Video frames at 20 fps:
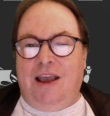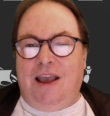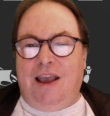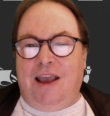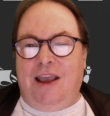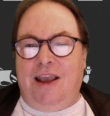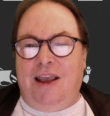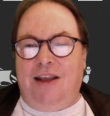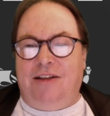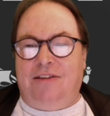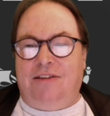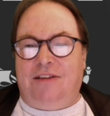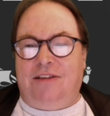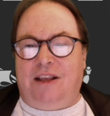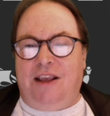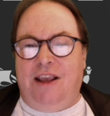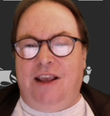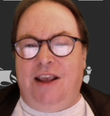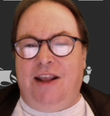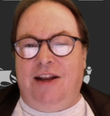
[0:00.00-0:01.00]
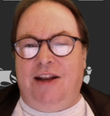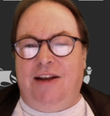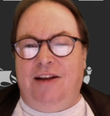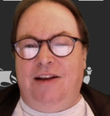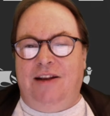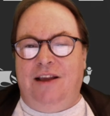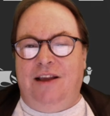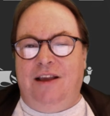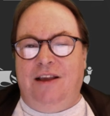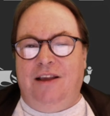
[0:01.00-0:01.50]
It's
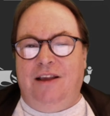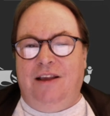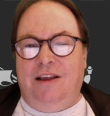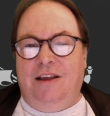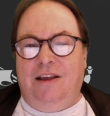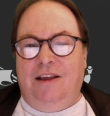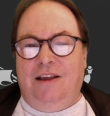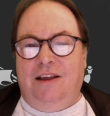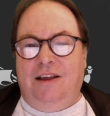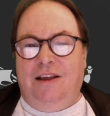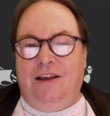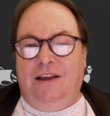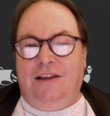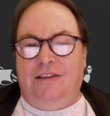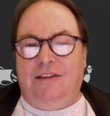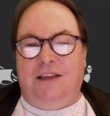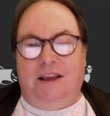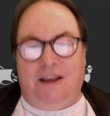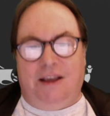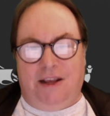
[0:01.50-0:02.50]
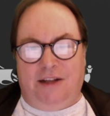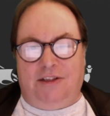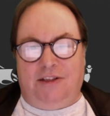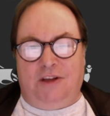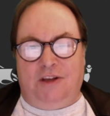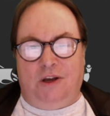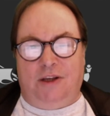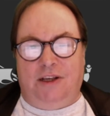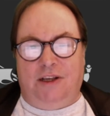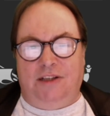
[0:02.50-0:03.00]
in The
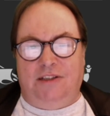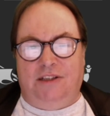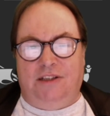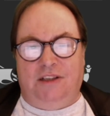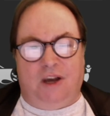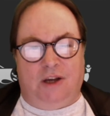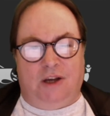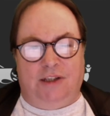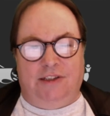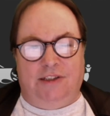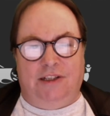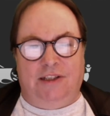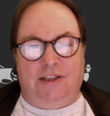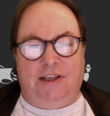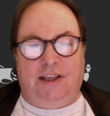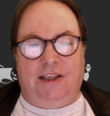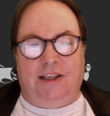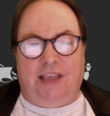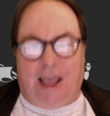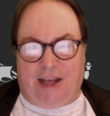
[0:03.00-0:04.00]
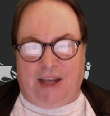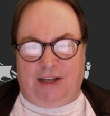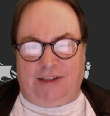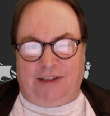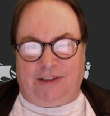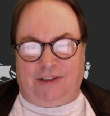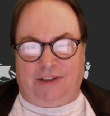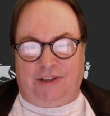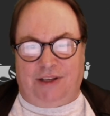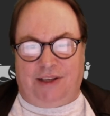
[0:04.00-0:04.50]
Hitchhiker's Guide to the
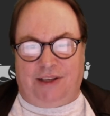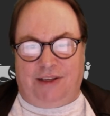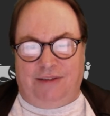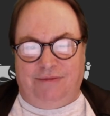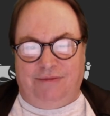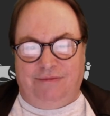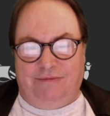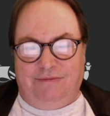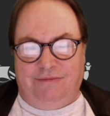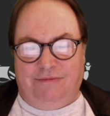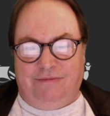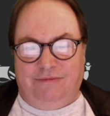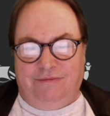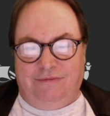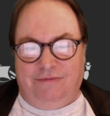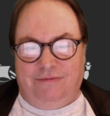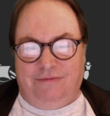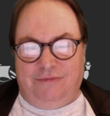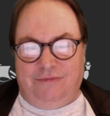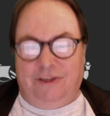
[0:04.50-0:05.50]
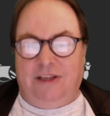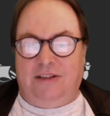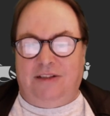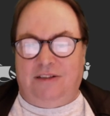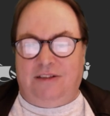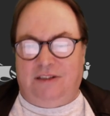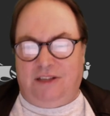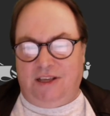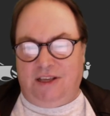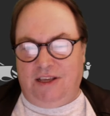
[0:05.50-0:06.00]
Galaxy.
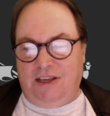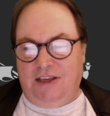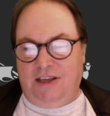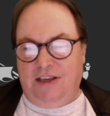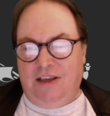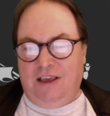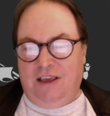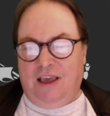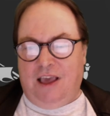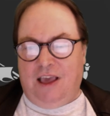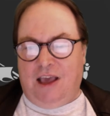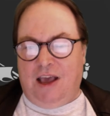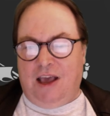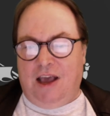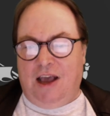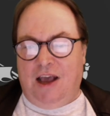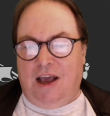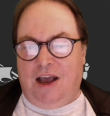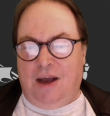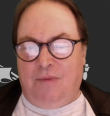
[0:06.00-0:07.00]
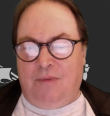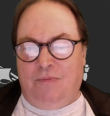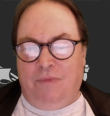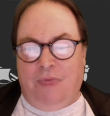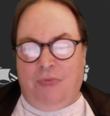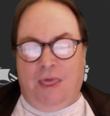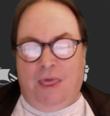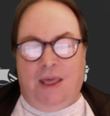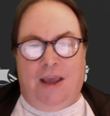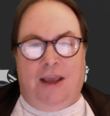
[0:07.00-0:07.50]
It's the. Um,
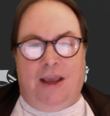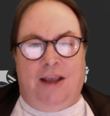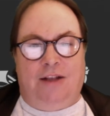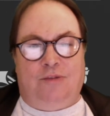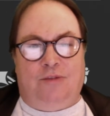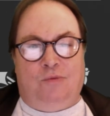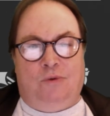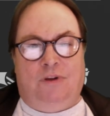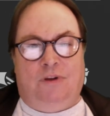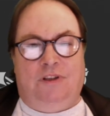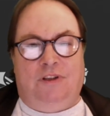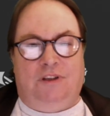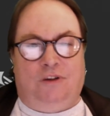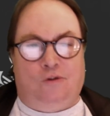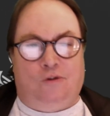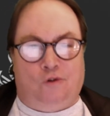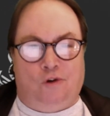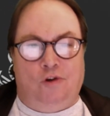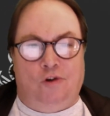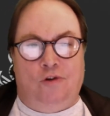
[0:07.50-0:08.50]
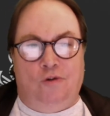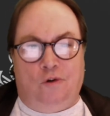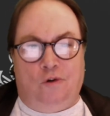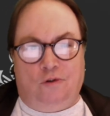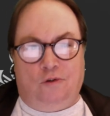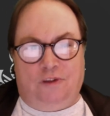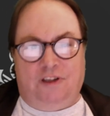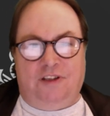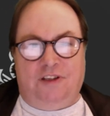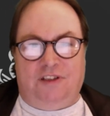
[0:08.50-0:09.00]
it's one of the crew or
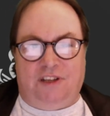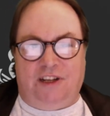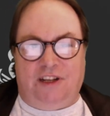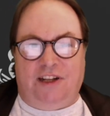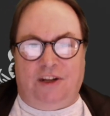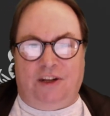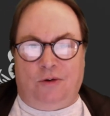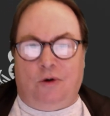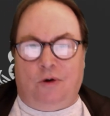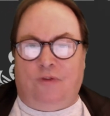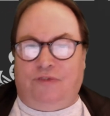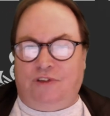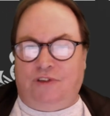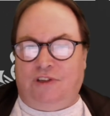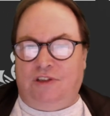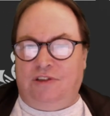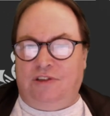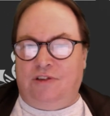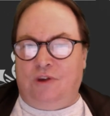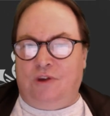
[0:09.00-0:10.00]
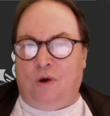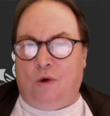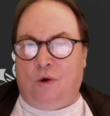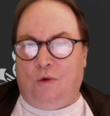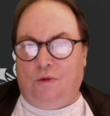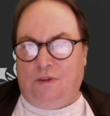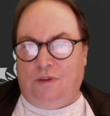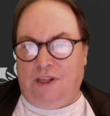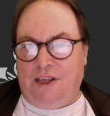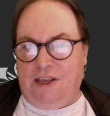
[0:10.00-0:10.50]
the senior officers
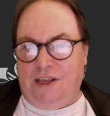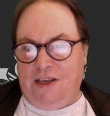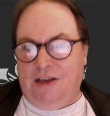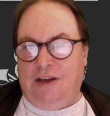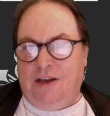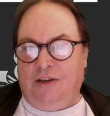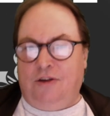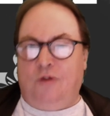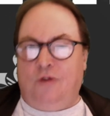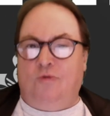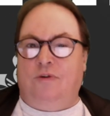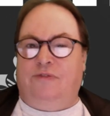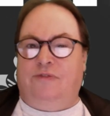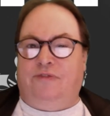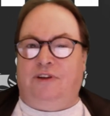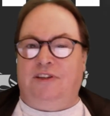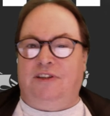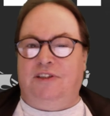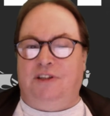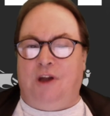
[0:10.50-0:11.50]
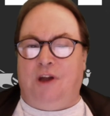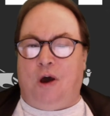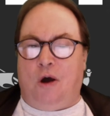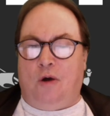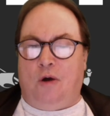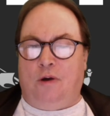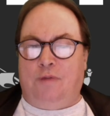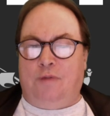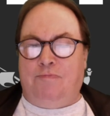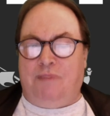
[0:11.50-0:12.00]
on the Golgafrinchan
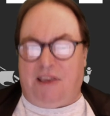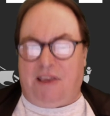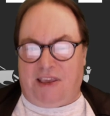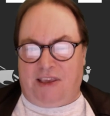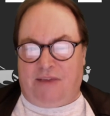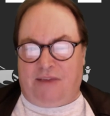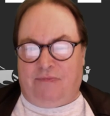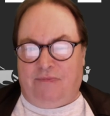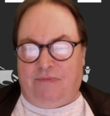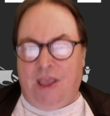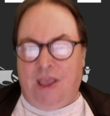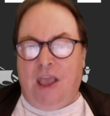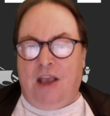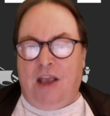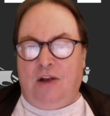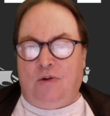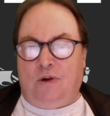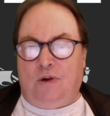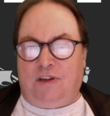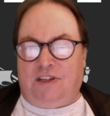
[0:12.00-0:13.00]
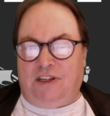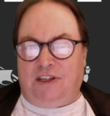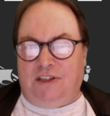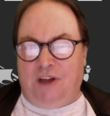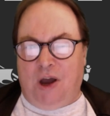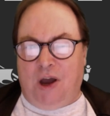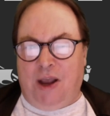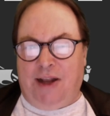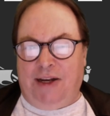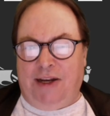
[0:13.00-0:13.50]
Ark B. Question
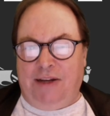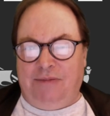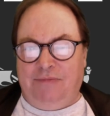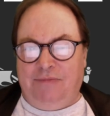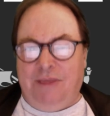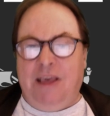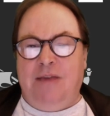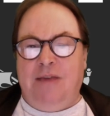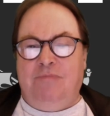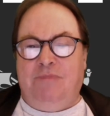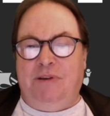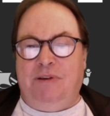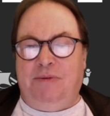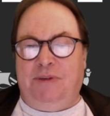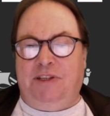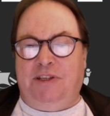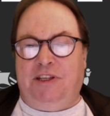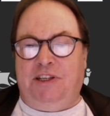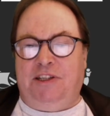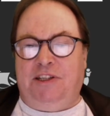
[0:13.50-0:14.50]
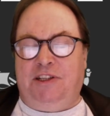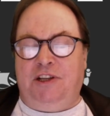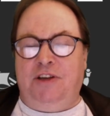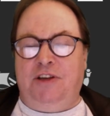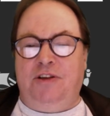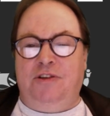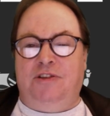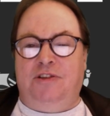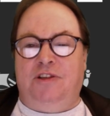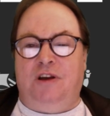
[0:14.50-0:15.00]
9. BBC
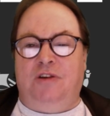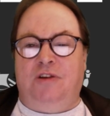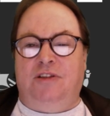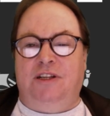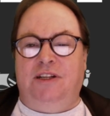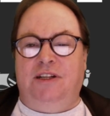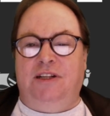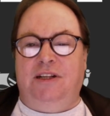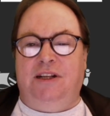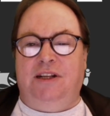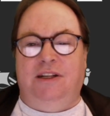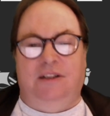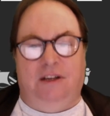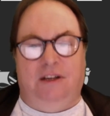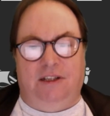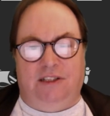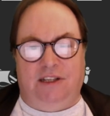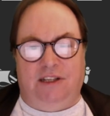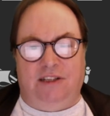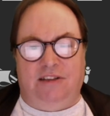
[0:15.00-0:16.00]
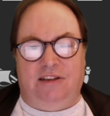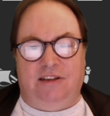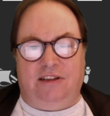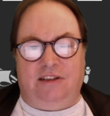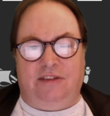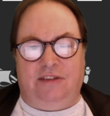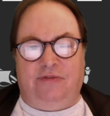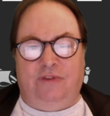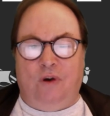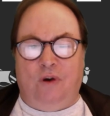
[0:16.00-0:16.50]
Two started in
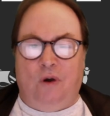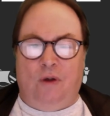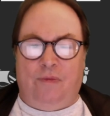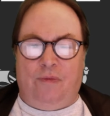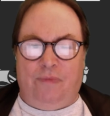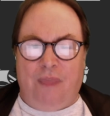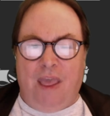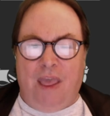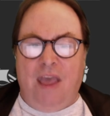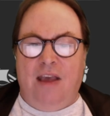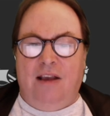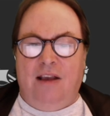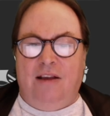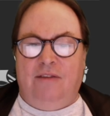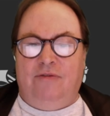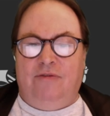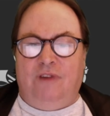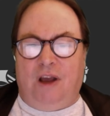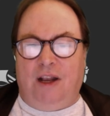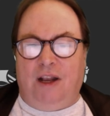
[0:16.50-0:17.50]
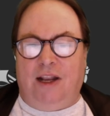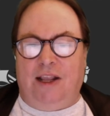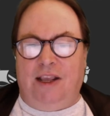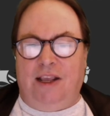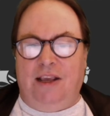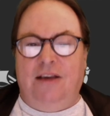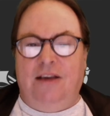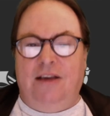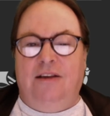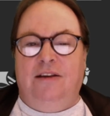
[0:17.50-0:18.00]
1964.
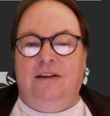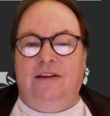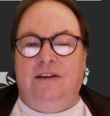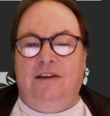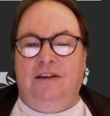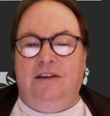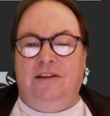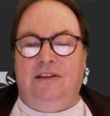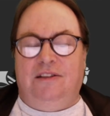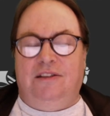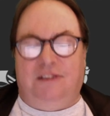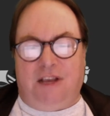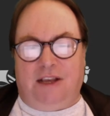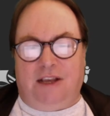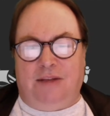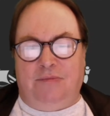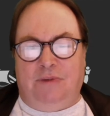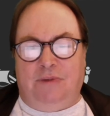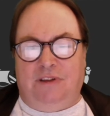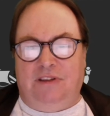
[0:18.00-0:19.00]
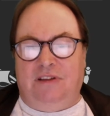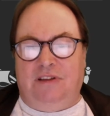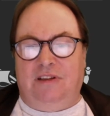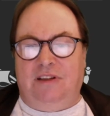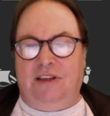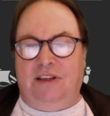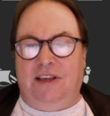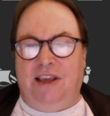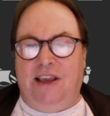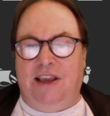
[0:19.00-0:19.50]
Finally, the second month of the
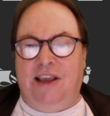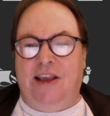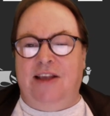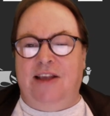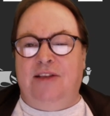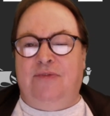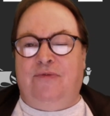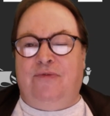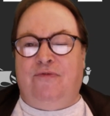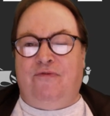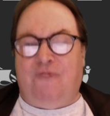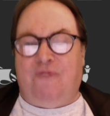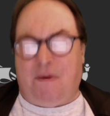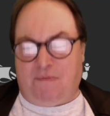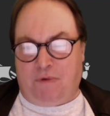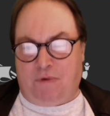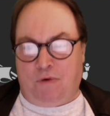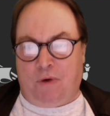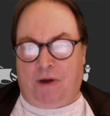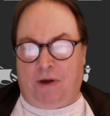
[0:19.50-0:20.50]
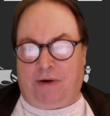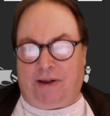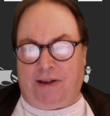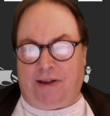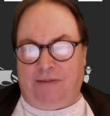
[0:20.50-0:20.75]
year is February.